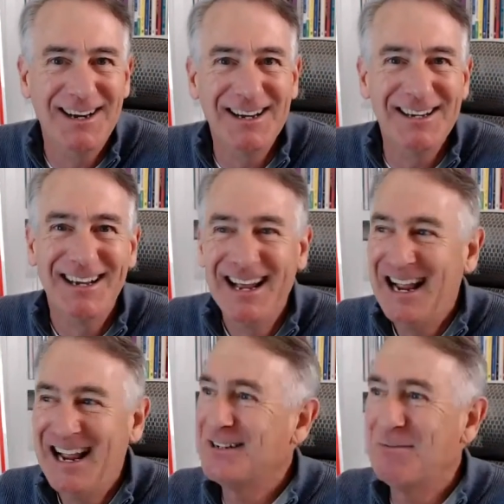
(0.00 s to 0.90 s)
Oh, yeah.
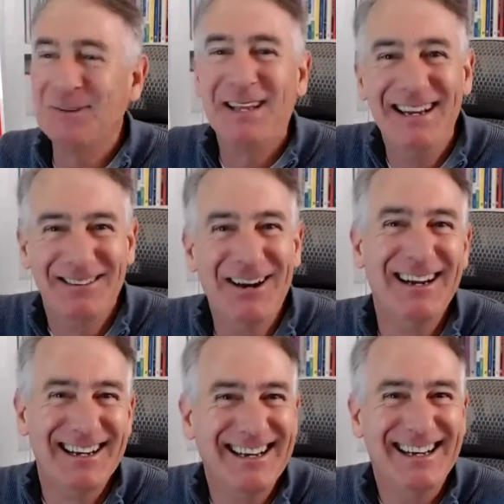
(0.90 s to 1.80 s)
I was wondering where that
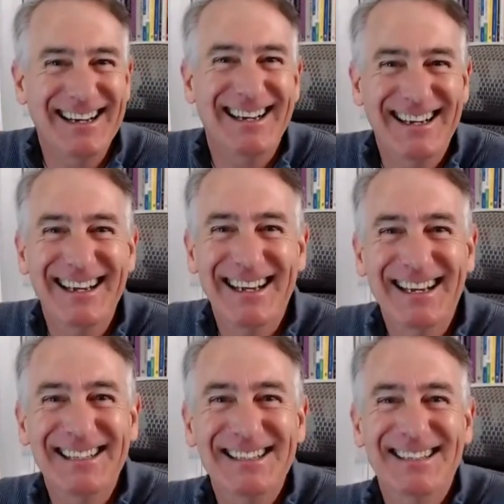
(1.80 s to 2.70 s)
example was going to come
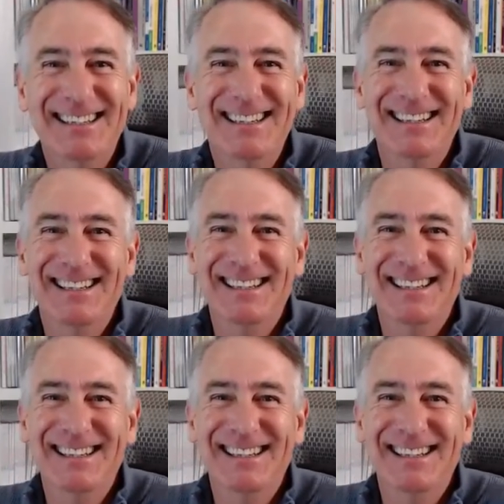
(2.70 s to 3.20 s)
from. That's a good one.